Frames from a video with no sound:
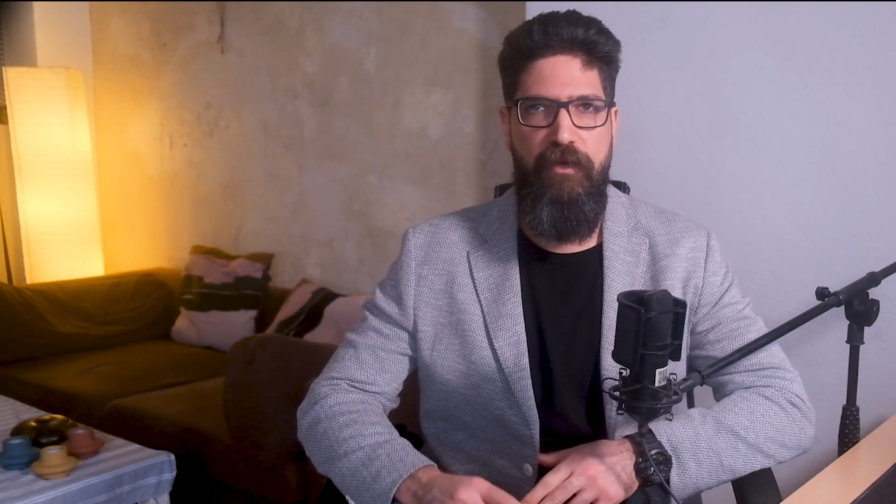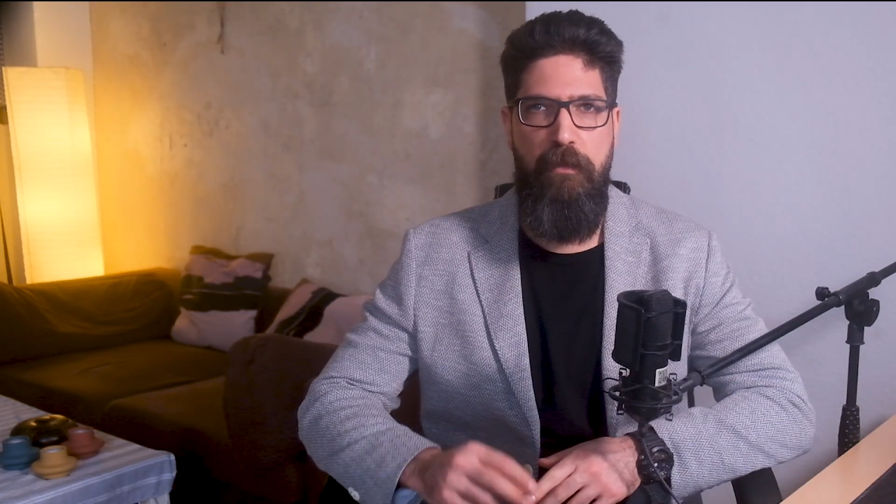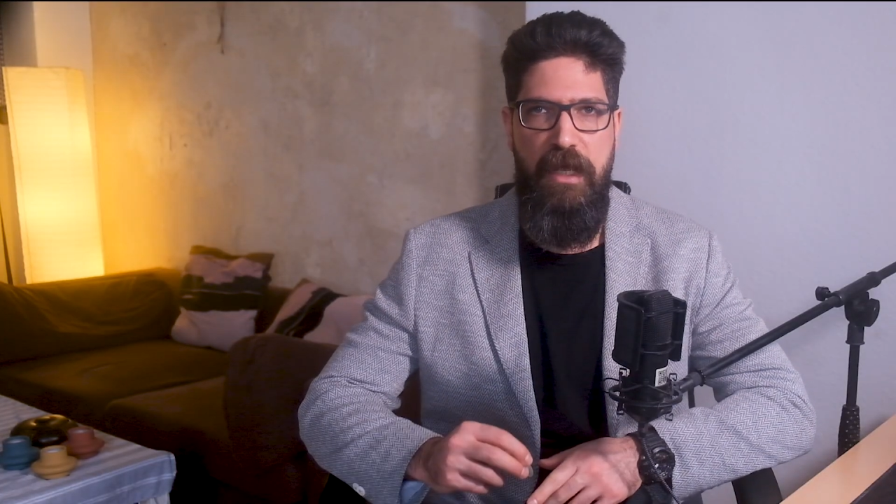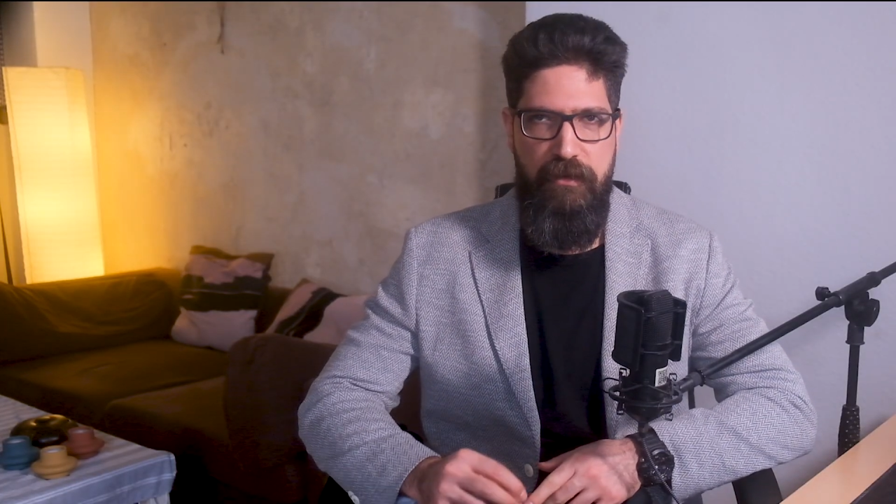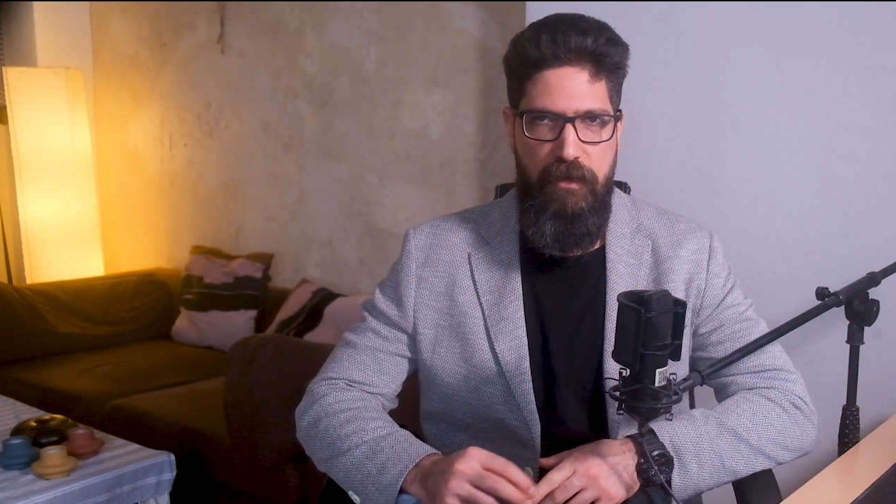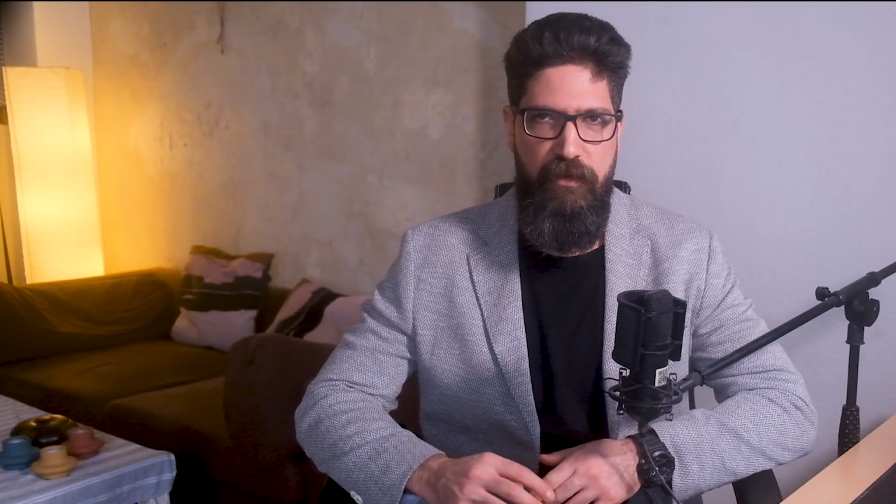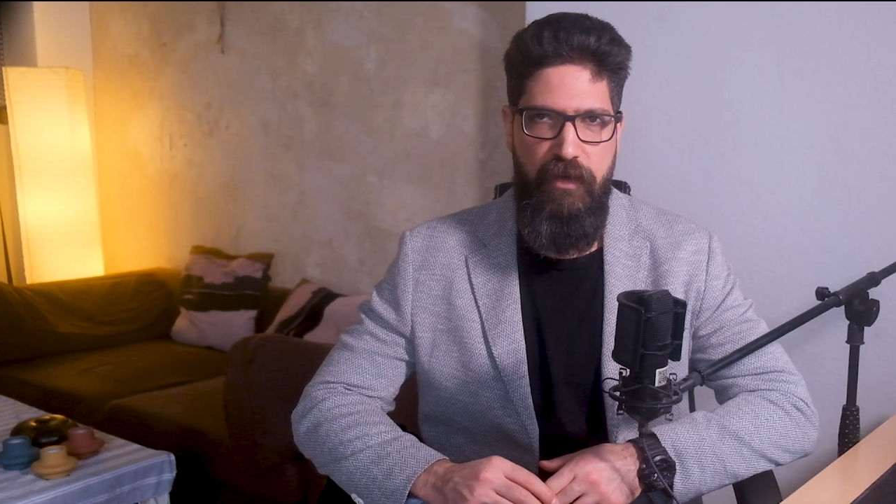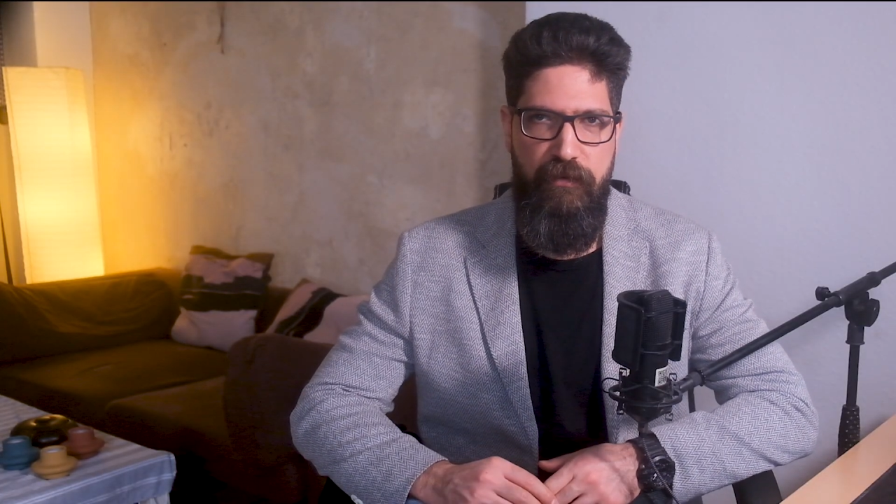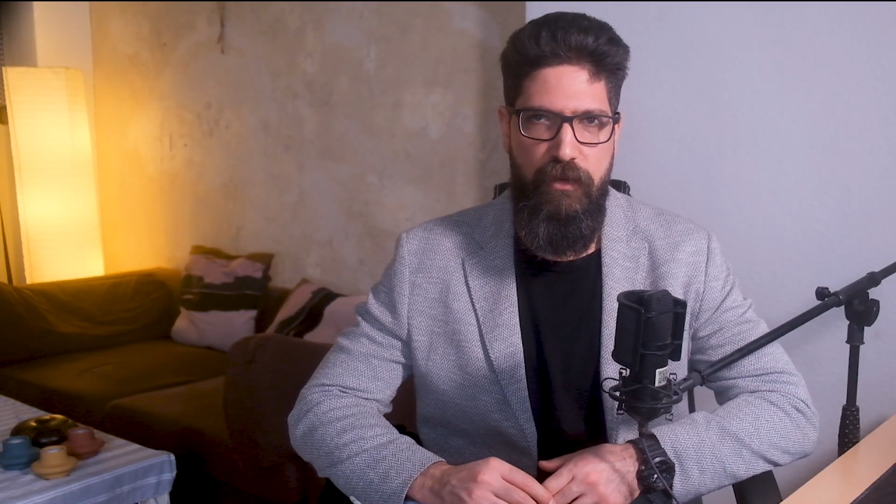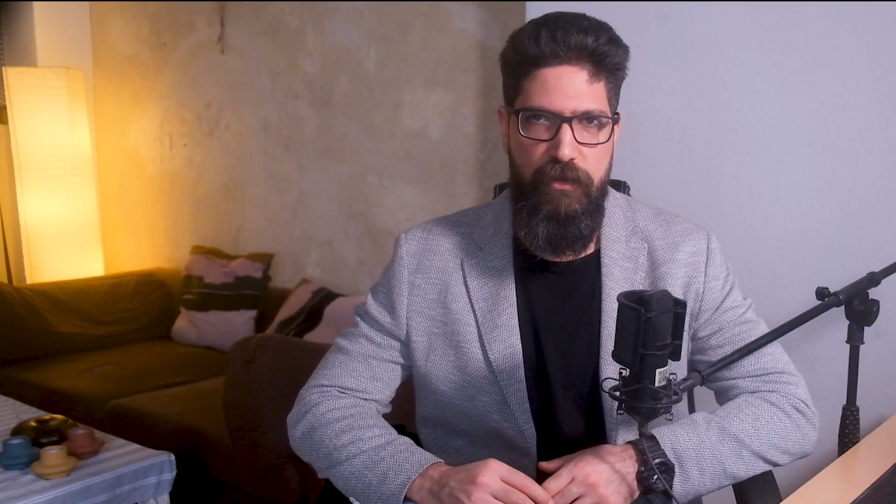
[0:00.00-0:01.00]
the methods
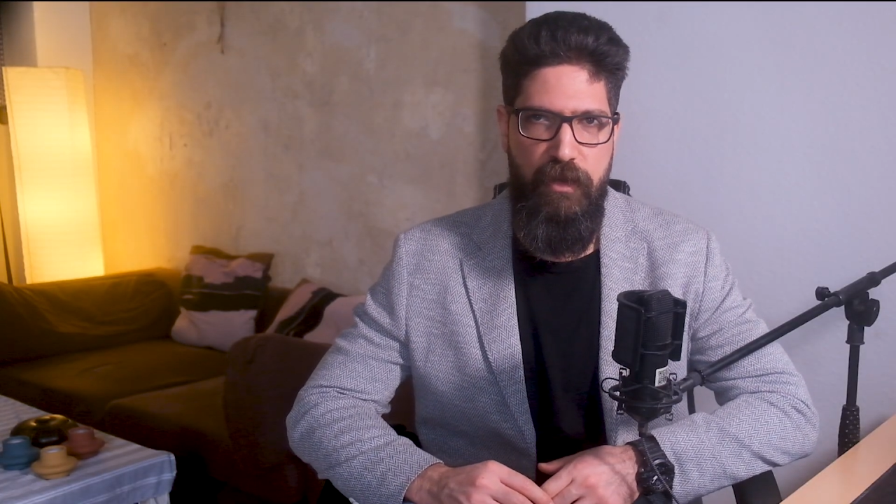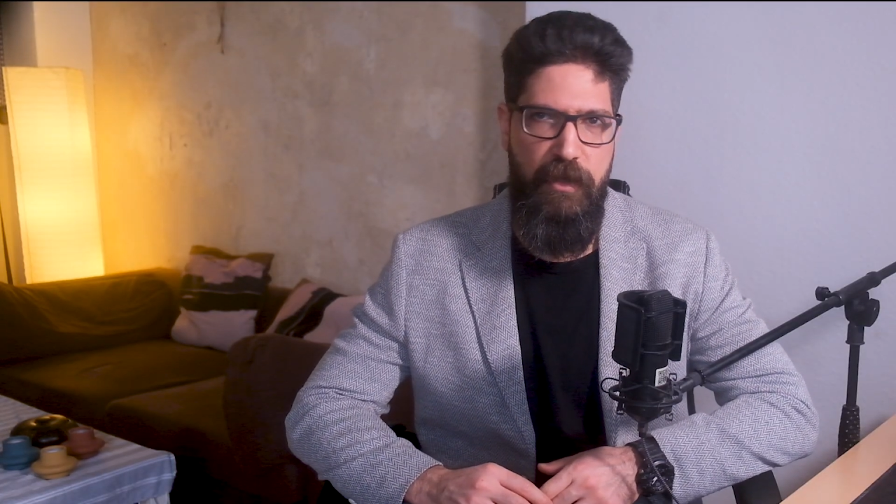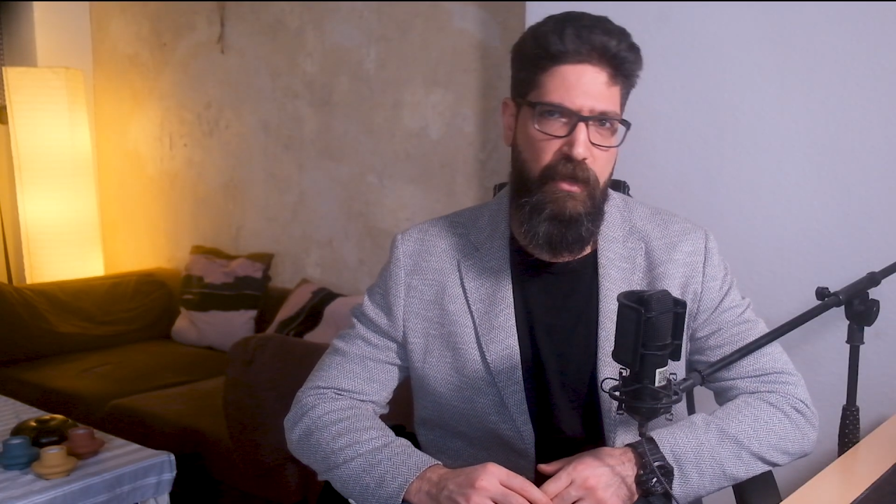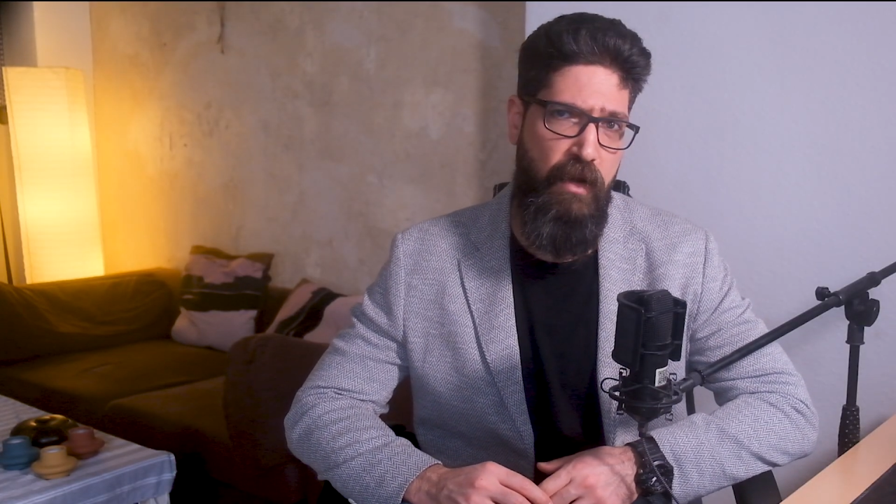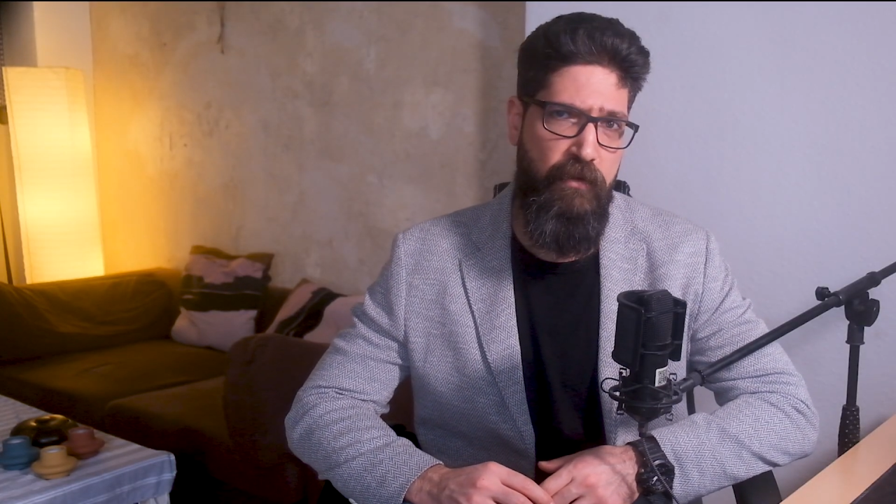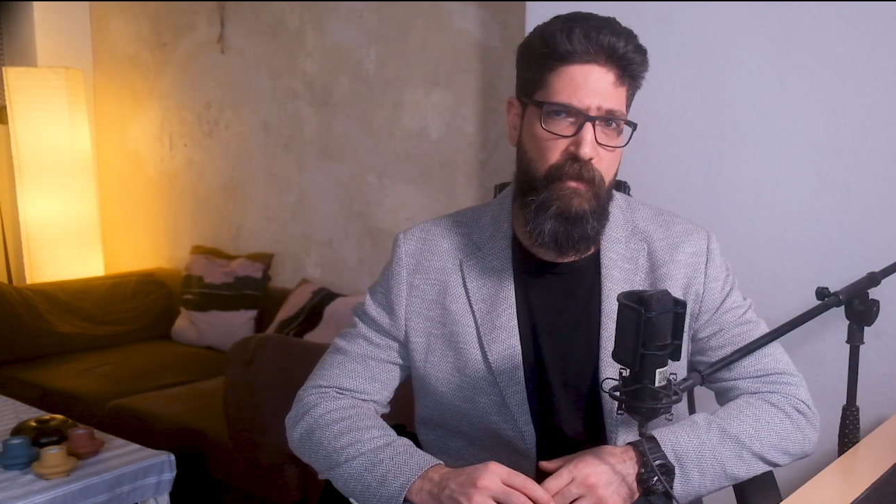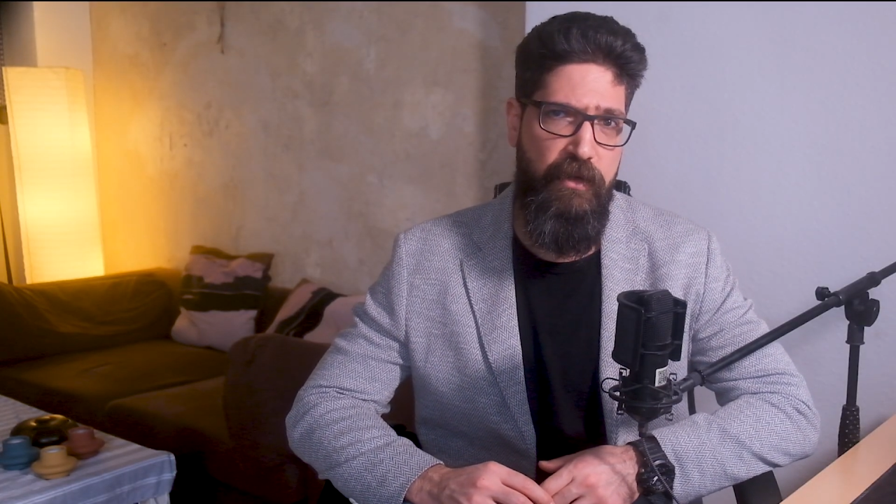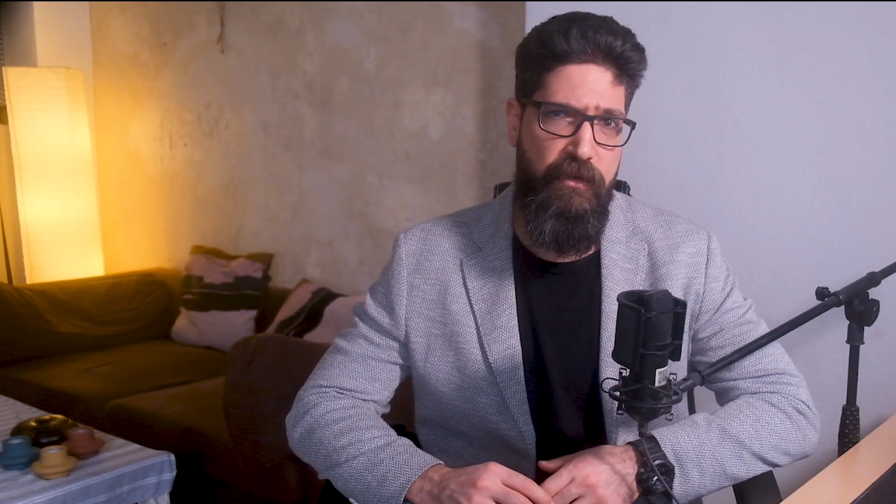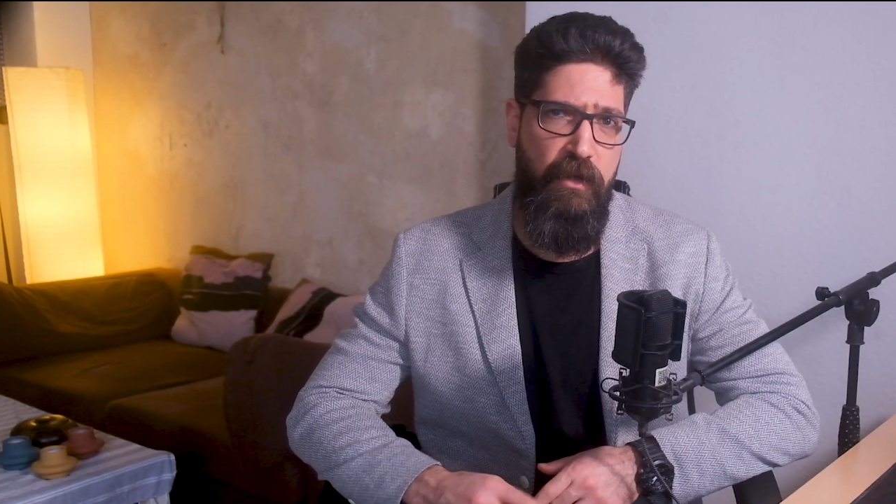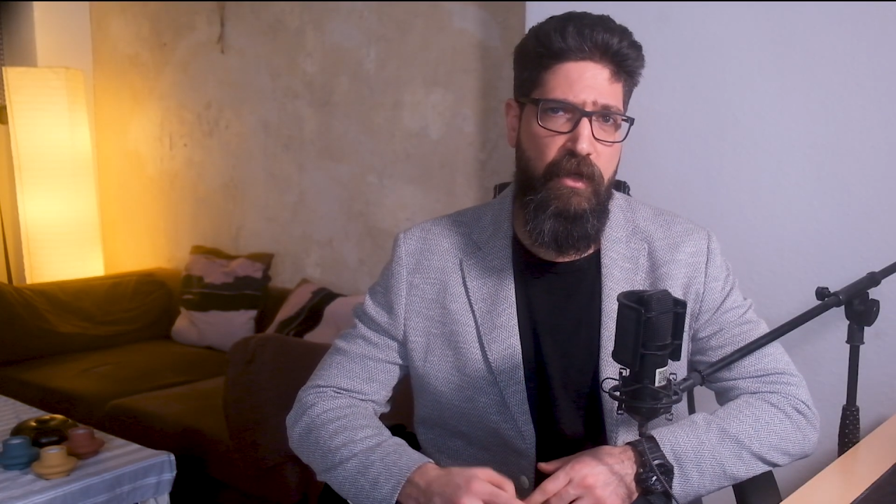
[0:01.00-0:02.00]
of the Ottoman
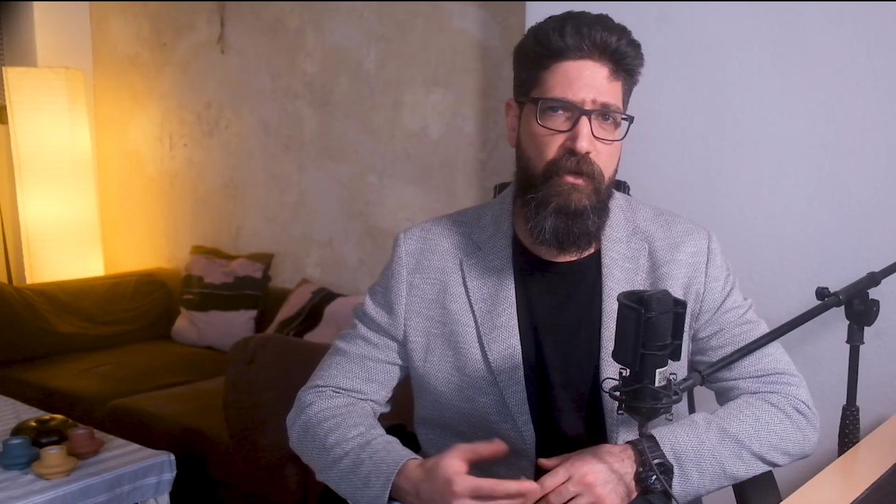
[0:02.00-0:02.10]
government,